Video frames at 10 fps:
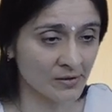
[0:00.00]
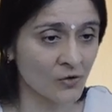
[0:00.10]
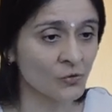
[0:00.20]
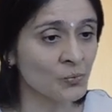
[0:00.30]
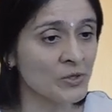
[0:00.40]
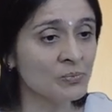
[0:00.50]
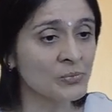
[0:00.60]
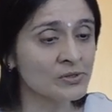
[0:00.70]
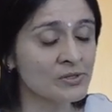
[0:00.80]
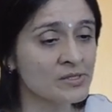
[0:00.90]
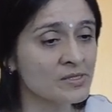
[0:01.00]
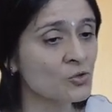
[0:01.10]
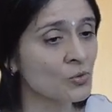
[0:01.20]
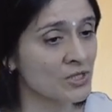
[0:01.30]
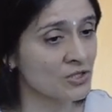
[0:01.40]
of people,
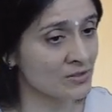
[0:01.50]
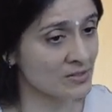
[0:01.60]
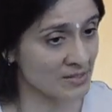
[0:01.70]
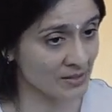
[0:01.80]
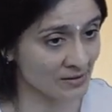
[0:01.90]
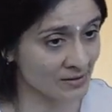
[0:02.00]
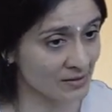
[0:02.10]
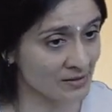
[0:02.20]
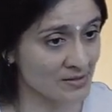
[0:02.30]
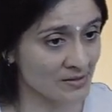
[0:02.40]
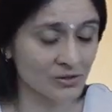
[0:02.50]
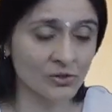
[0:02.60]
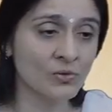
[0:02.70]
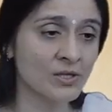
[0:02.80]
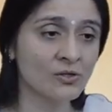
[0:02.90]
situations and things,
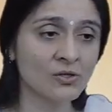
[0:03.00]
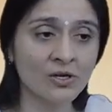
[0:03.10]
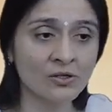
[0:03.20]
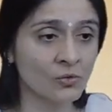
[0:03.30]
you are not